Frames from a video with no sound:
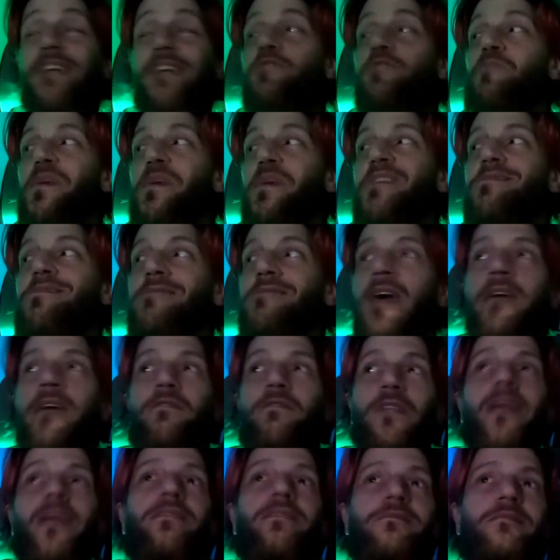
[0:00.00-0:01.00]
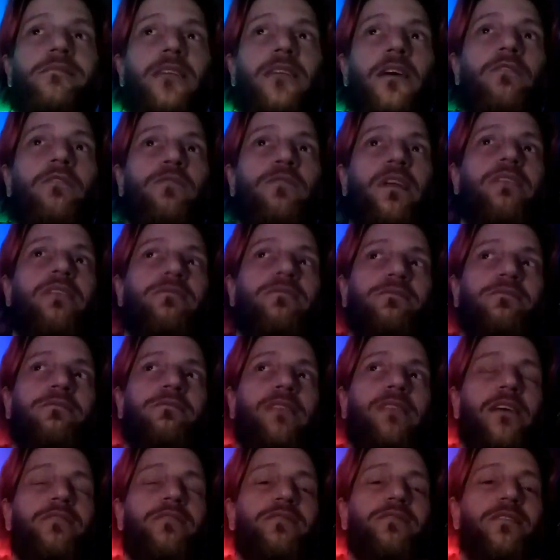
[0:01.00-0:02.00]
be safe, let's live, let's
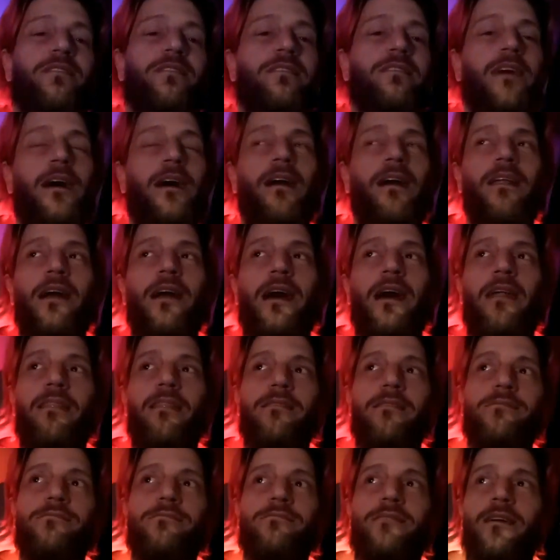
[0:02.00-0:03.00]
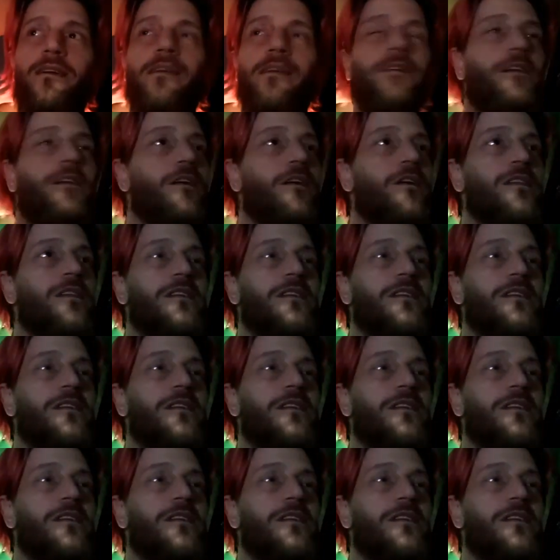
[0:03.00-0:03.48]
get the hell out of this thing, you know.